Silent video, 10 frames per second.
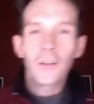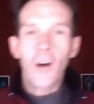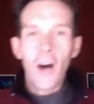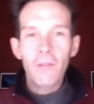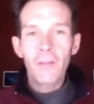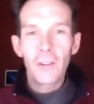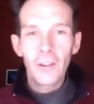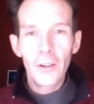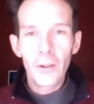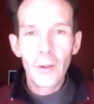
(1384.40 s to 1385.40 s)
offer
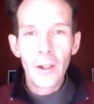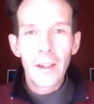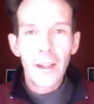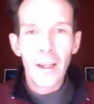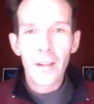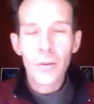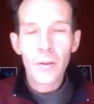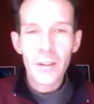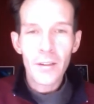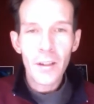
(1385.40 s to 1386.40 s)
you and
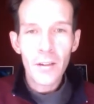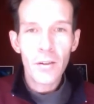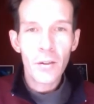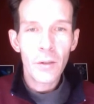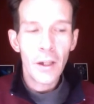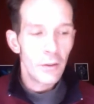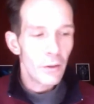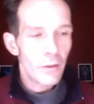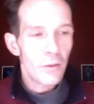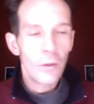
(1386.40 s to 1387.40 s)
to assist you in
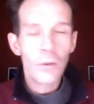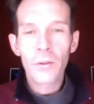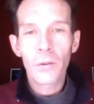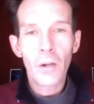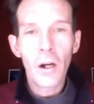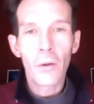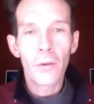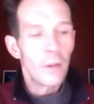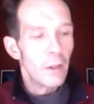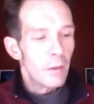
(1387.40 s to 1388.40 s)
your soul's
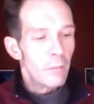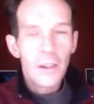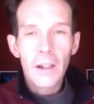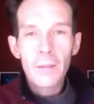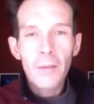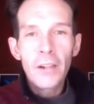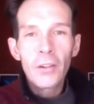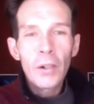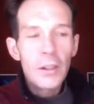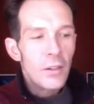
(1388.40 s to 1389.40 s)
growth. Because by
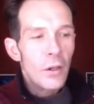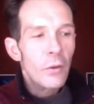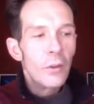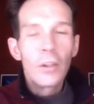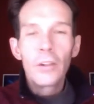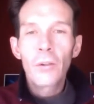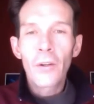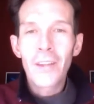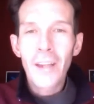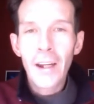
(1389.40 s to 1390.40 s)
doing so, you
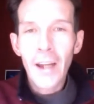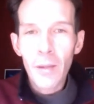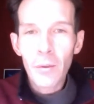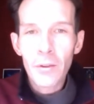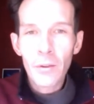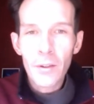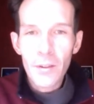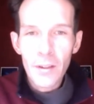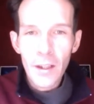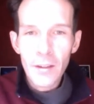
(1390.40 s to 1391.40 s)
are then able to
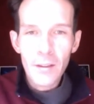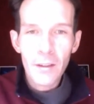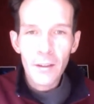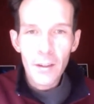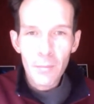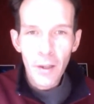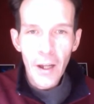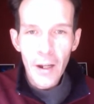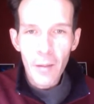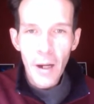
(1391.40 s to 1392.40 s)
assist this
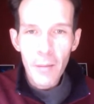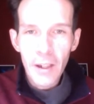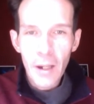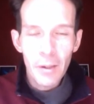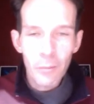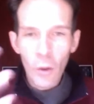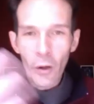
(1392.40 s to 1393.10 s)
planet. By becoming more